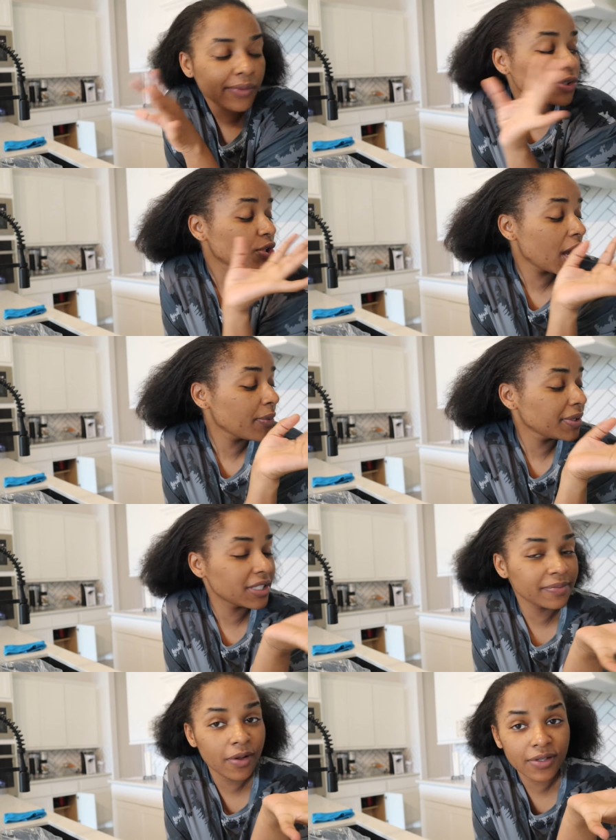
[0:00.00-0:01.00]
I wanna try it with
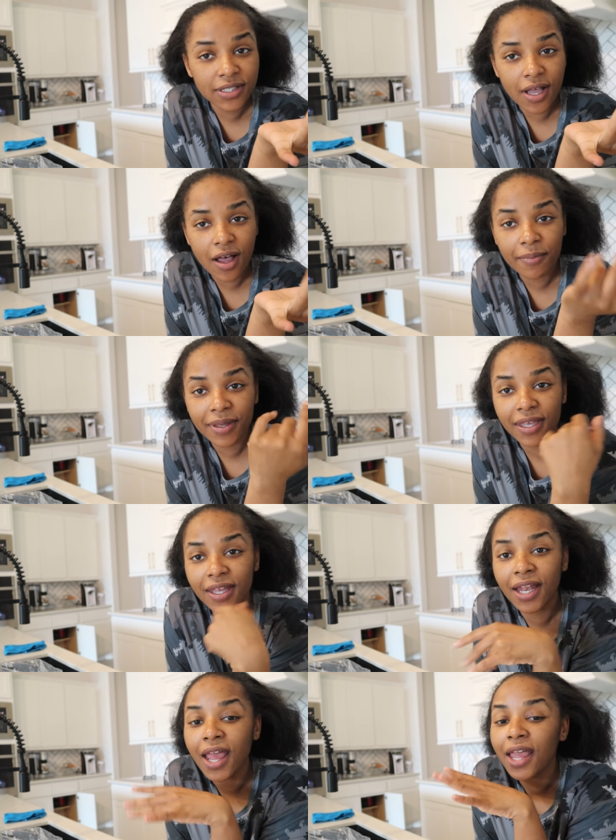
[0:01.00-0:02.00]
smoked
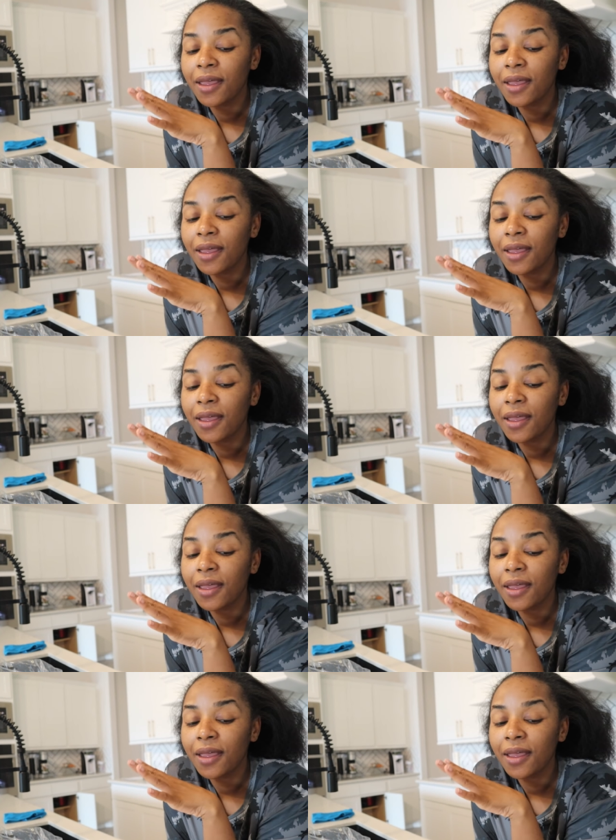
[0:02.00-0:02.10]
salmon.